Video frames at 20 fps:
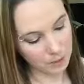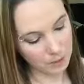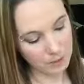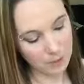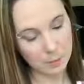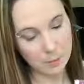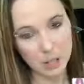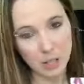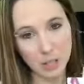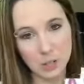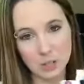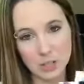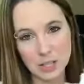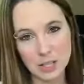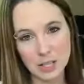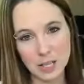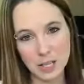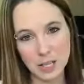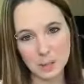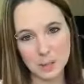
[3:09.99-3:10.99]
lip color
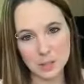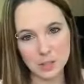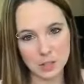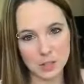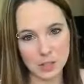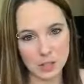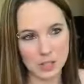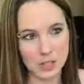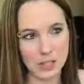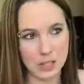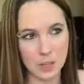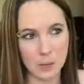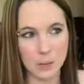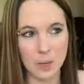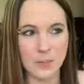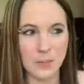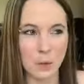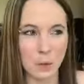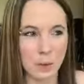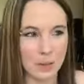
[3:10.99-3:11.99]
tips, such as like
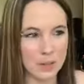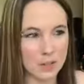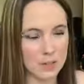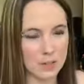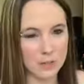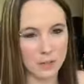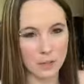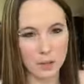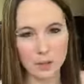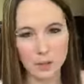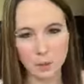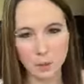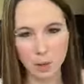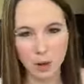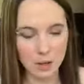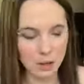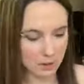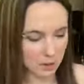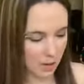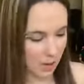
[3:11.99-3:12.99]
if it wears off on your
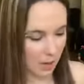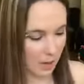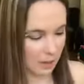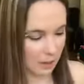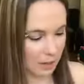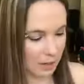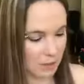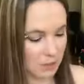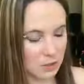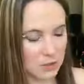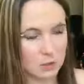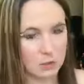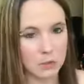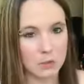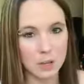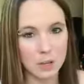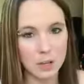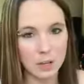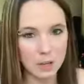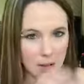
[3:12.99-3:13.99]
waterline, how
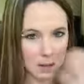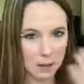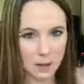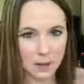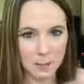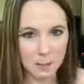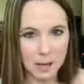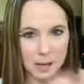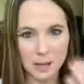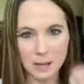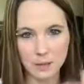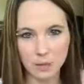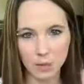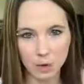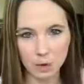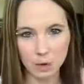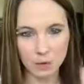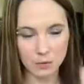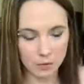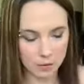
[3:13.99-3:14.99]
to kind of
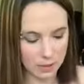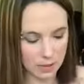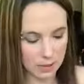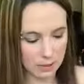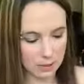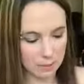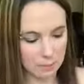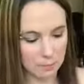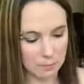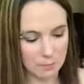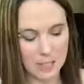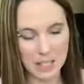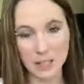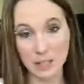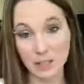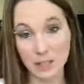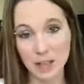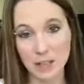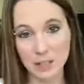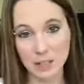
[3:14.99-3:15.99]
go over it and make
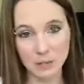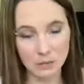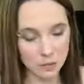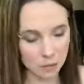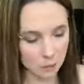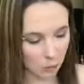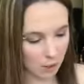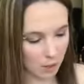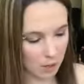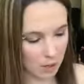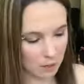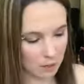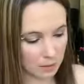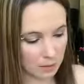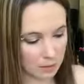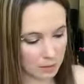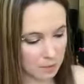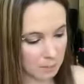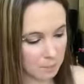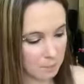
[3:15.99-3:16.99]
it last a few more
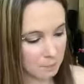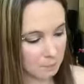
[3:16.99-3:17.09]
hours.